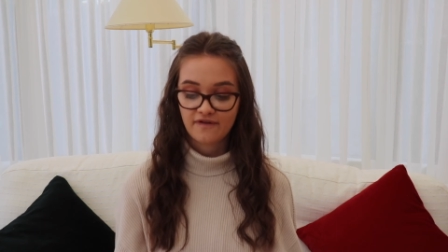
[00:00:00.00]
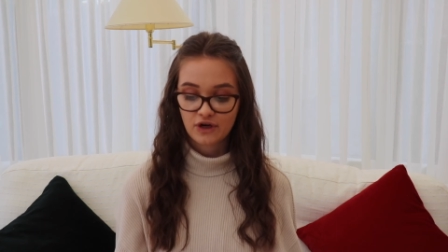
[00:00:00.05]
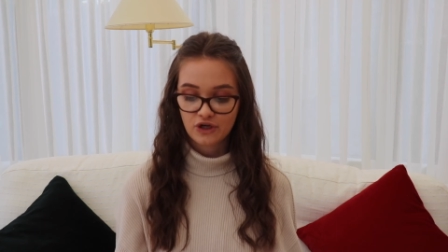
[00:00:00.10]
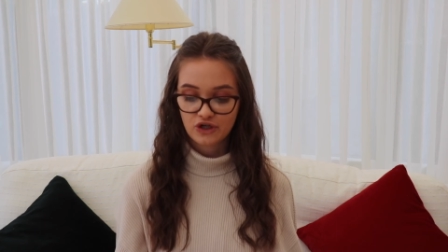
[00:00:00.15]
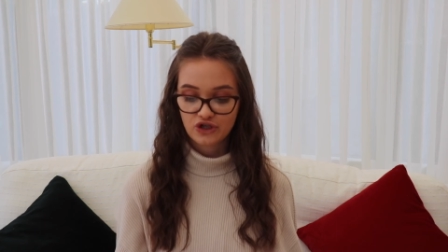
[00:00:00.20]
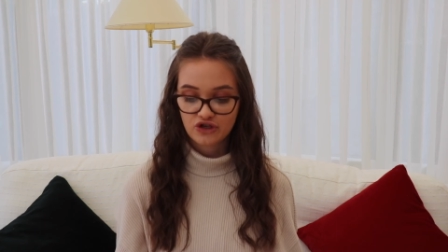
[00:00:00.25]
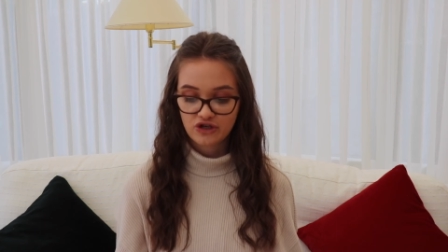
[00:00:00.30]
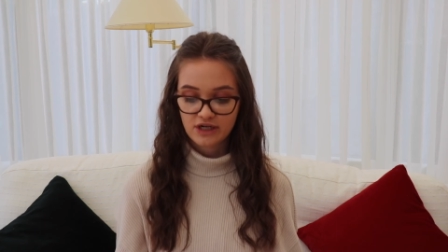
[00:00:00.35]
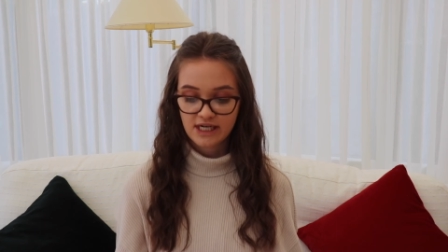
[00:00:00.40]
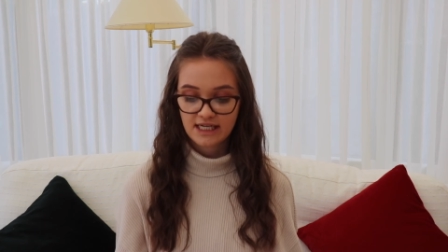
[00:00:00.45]

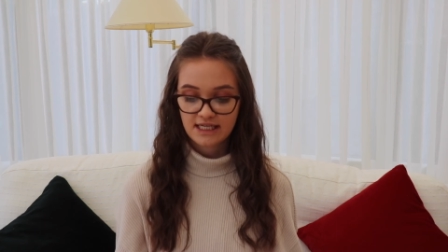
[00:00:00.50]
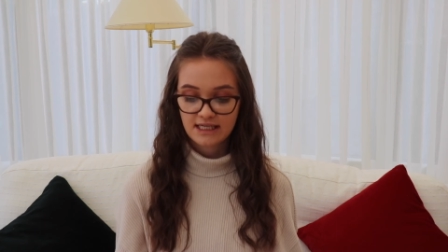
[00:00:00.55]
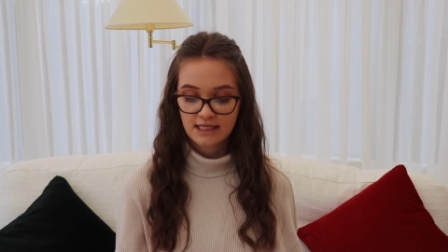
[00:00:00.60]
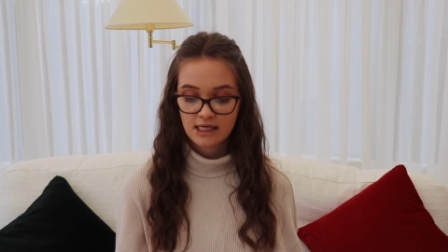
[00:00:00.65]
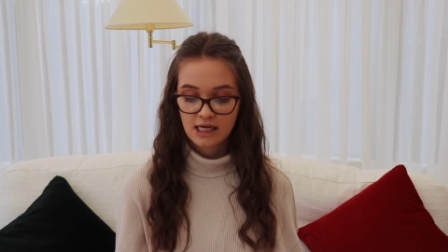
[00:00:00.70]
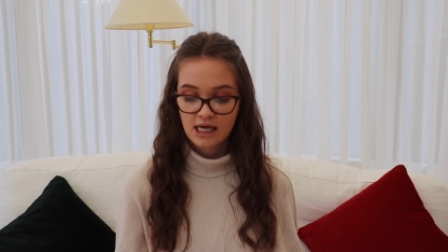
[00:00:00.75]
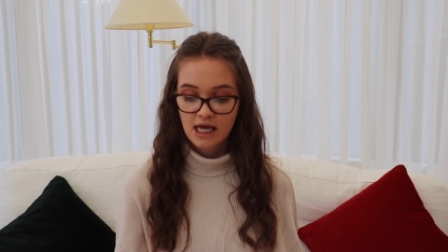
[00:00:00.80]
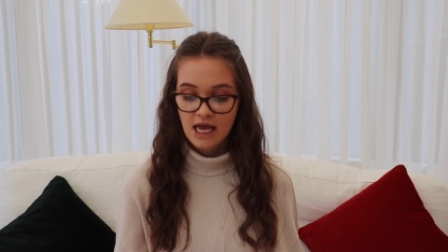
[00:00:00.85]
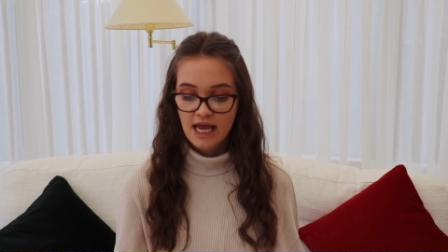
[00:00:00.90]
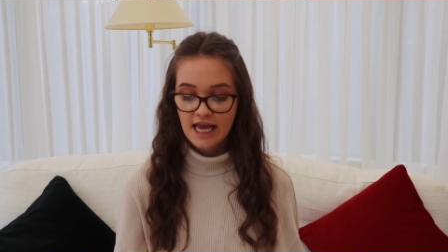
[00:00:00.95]
countries,
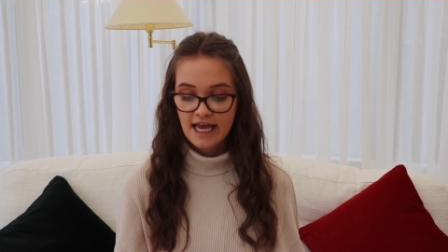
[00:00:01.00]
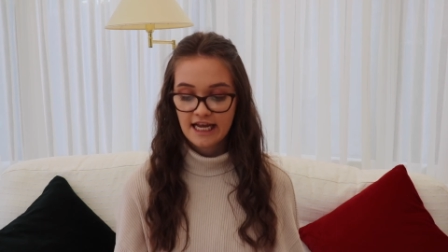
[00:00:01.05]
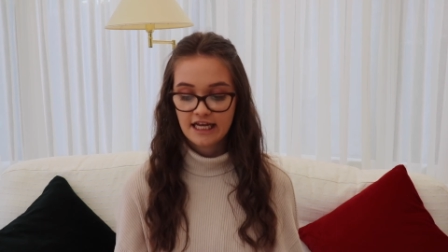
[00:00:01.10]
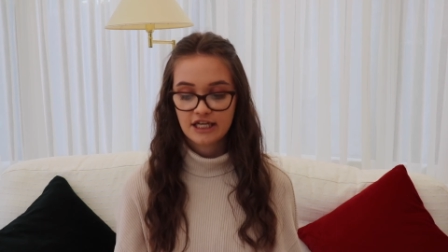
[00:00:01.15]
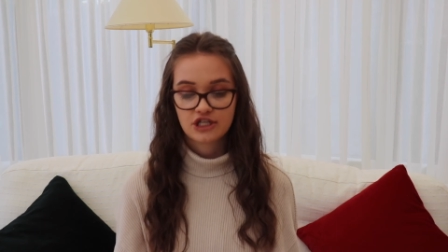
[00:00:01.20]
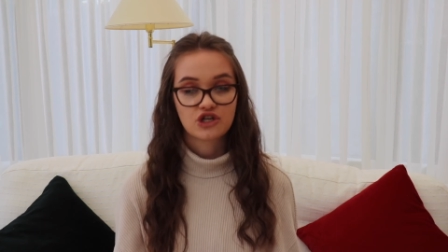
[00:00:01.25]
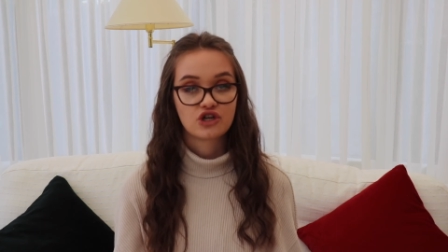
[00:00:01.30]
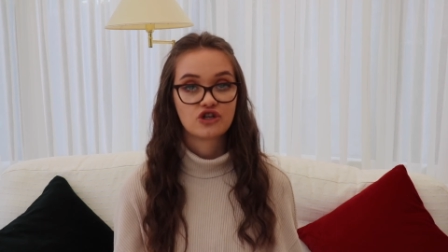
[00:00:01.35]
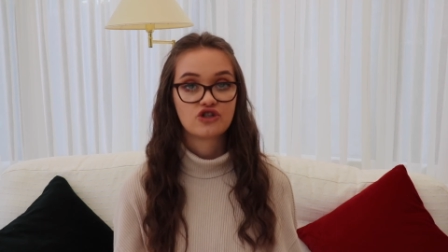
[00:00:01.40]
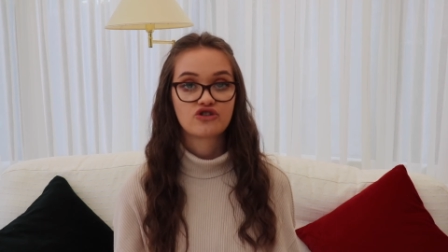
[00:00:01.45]

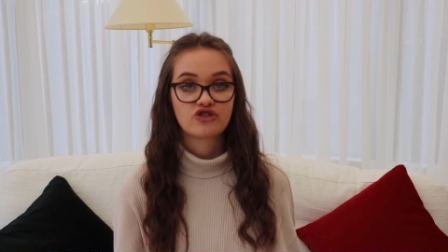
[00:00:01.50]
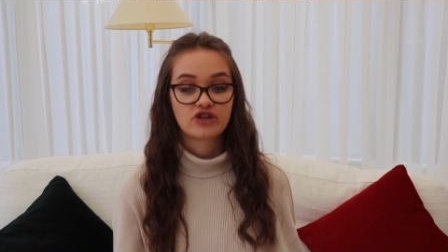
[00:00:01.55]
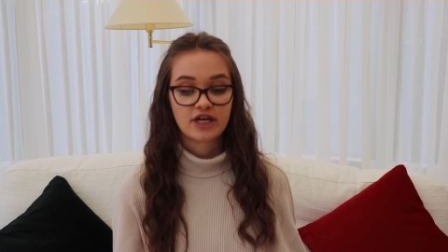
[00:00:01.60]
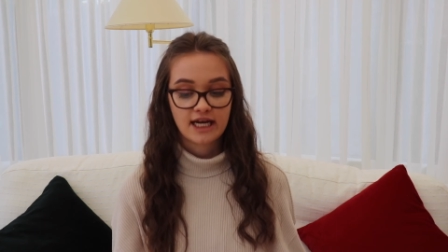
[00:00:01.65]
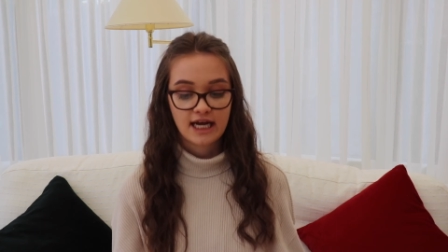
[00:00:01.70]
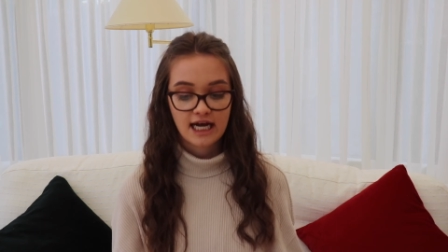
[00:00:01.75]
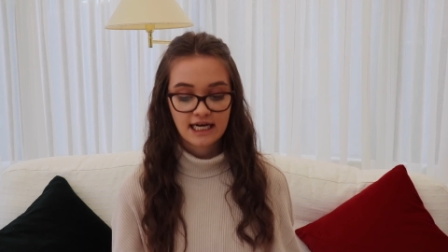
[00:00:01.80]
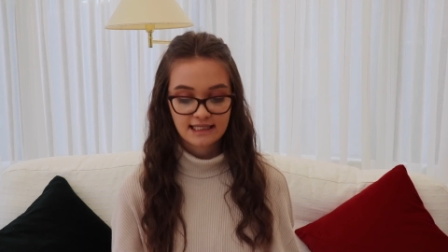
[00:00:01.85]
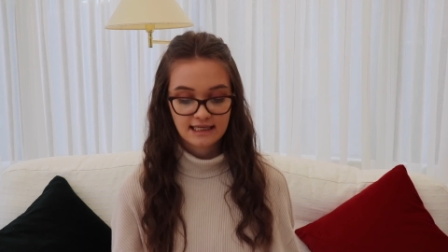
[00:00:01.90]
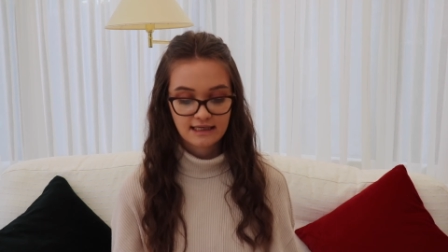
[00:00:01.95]
each country
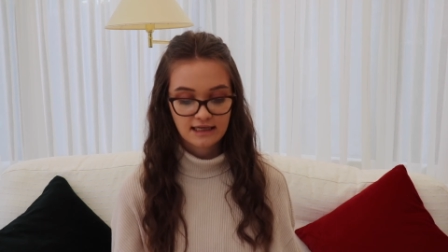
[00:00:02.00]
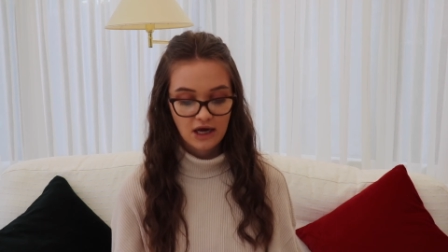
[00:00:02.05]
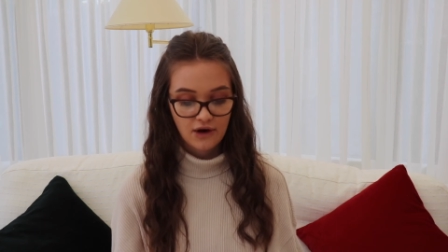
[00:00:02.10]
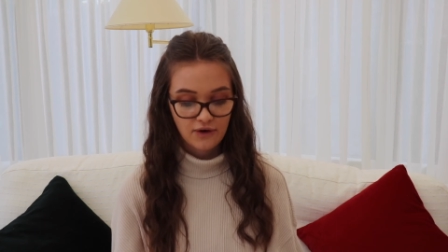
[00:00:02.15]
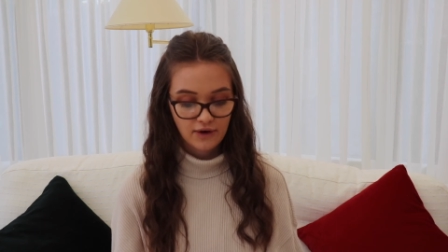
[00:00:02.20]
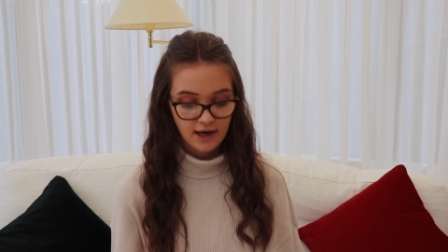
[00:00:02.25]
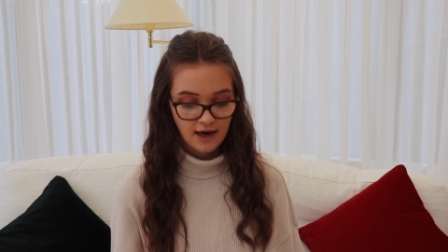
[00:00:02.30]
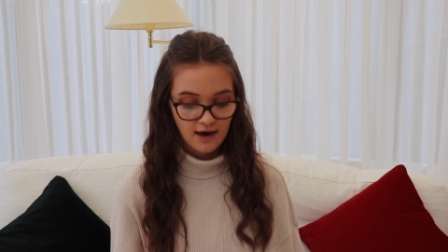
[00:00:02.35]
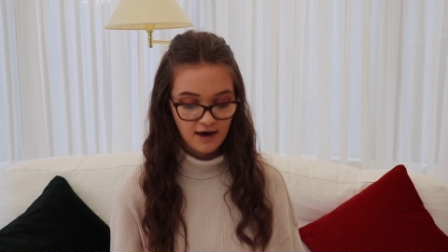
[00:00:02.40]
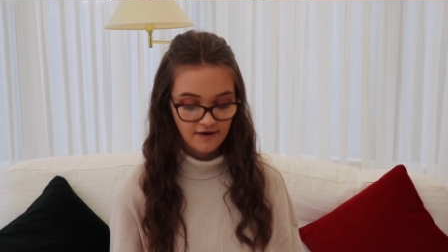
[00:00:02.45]
has its
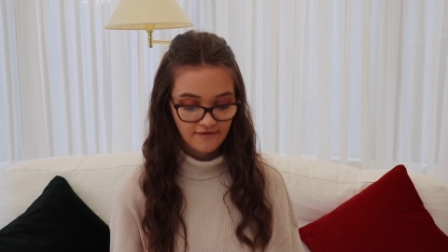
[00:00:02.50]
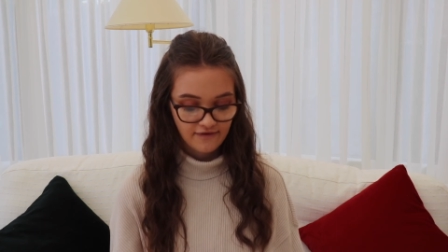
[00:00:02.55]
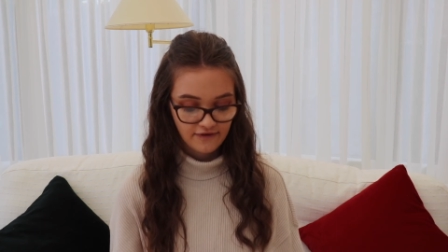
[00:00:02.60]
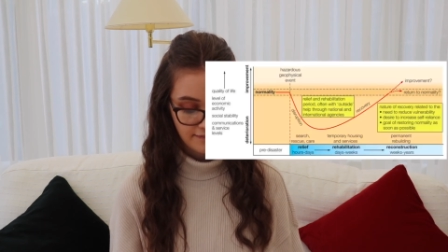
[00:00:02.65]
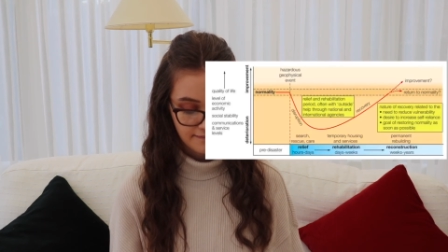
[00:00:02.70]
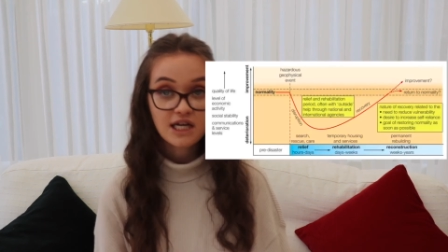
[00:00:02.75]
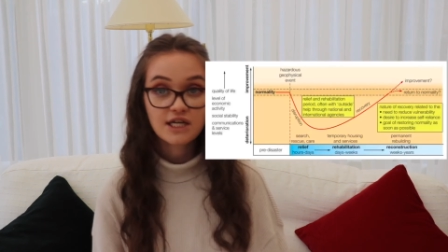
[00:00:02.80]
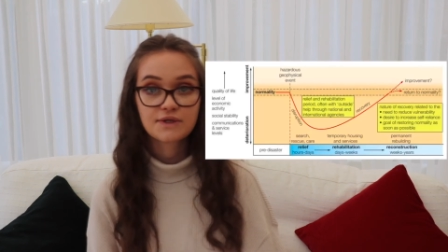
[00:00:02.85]
own curve.